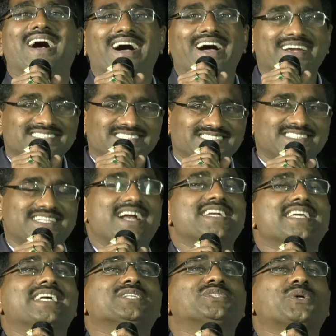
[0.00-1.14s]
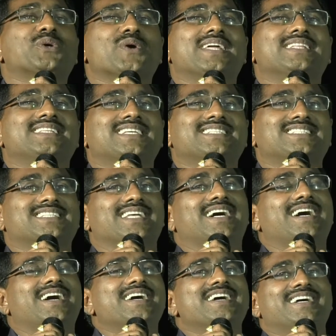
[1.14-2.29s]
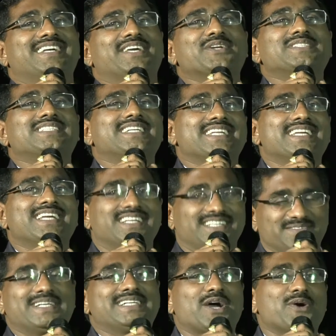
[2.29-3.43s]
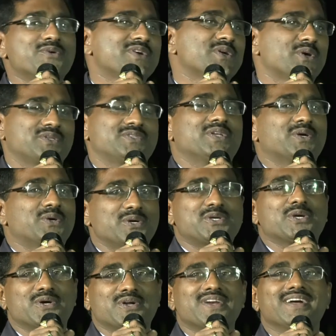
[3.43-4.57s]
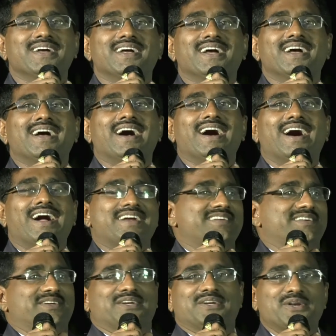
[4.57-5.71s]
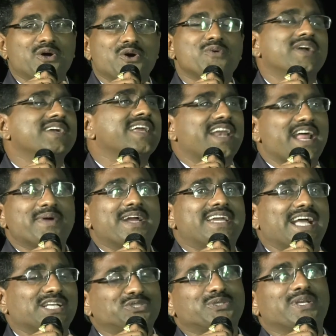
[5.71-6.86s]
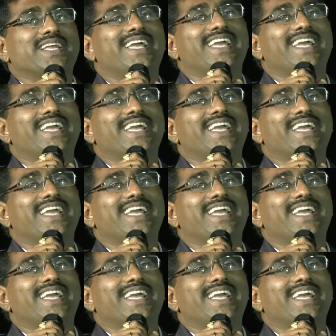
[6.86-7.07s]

and starting a school in this, uh, you know, city, I mean, town, Guntur. And no wonder I might actually